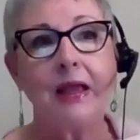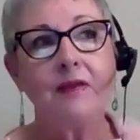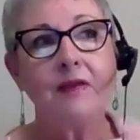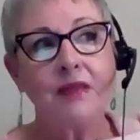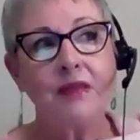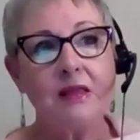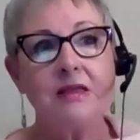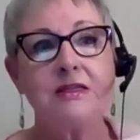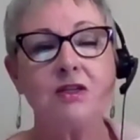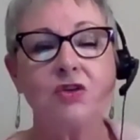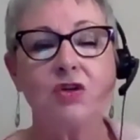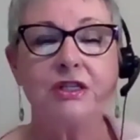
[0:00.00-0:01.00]
And the thing that's
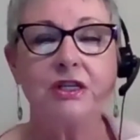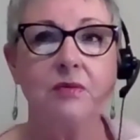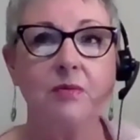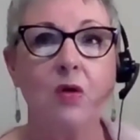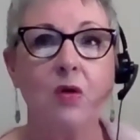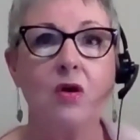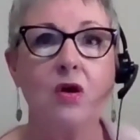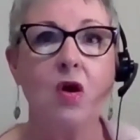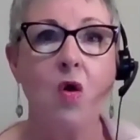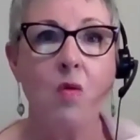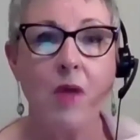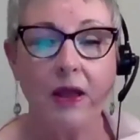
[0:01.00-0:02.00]
interesting about
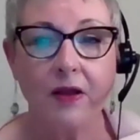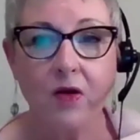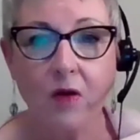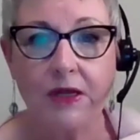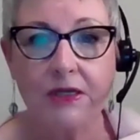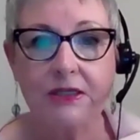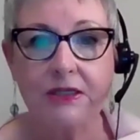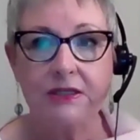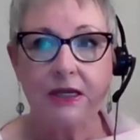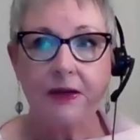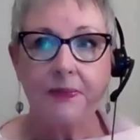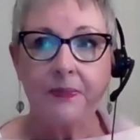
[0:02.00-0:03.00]
home economics is
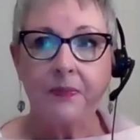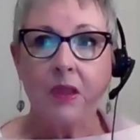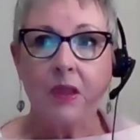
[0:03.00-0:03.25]
that